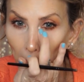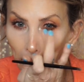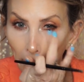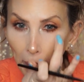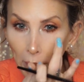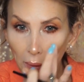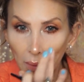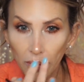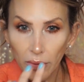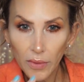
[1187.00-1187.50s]

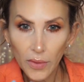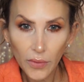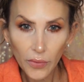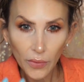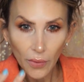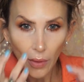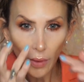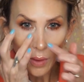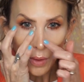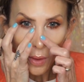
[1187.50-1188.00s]
Cut
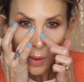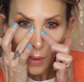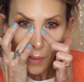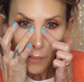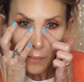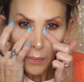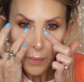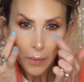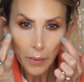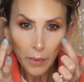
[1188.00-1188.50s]
this
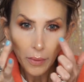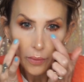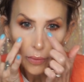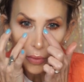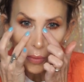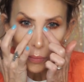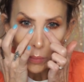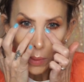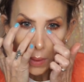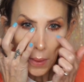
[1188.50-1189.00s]
off on
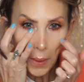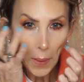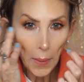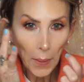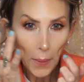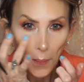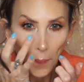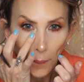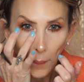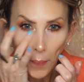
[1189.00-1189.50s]
the
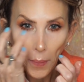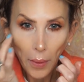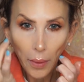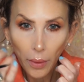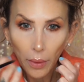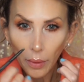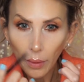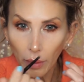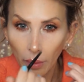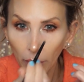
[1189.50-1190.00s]
bottom,
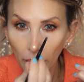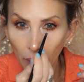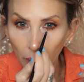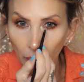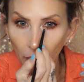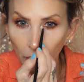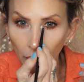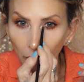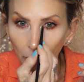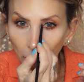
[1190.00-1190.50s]

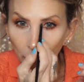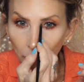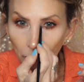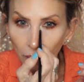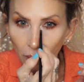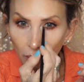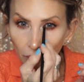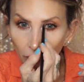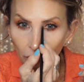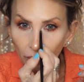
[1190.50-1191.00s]

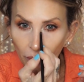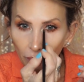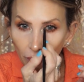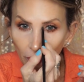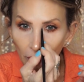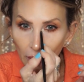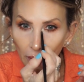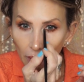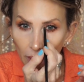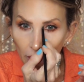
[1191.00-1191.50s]
but
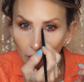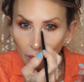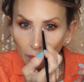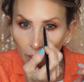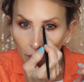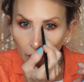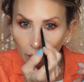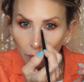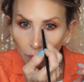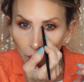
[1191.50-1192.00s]
fade it
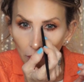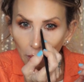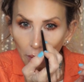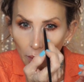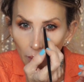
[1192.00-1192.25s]
up.